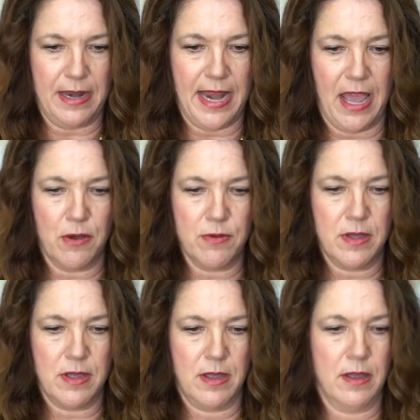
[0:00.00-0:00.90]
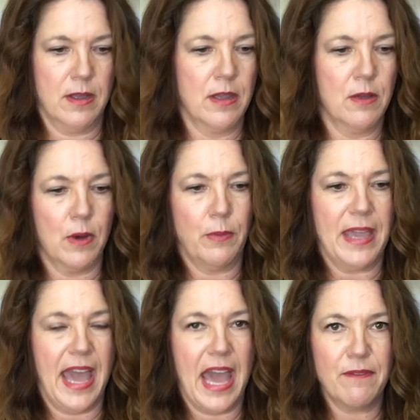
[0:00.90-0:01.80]
And now when
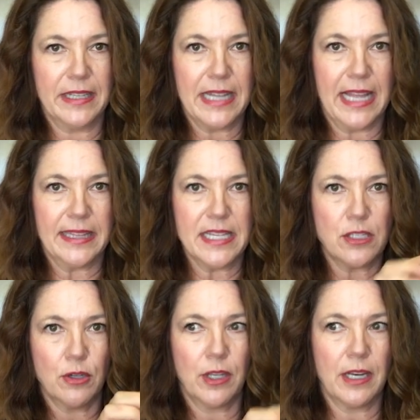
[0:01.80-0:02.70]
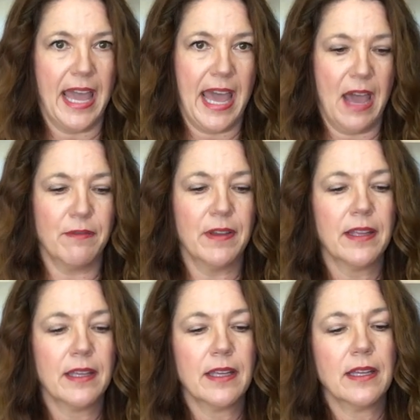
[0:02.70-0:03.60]
we have it like this, you're going to have
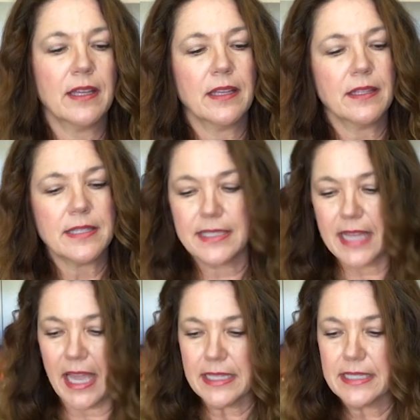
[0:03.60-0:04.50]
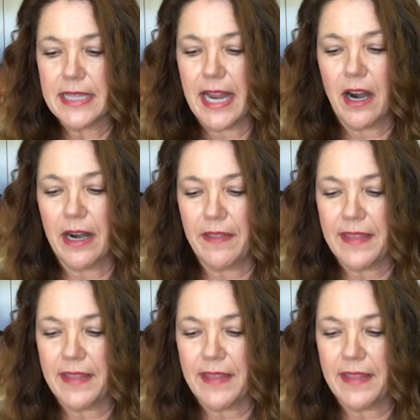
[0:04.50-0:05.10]
sides there.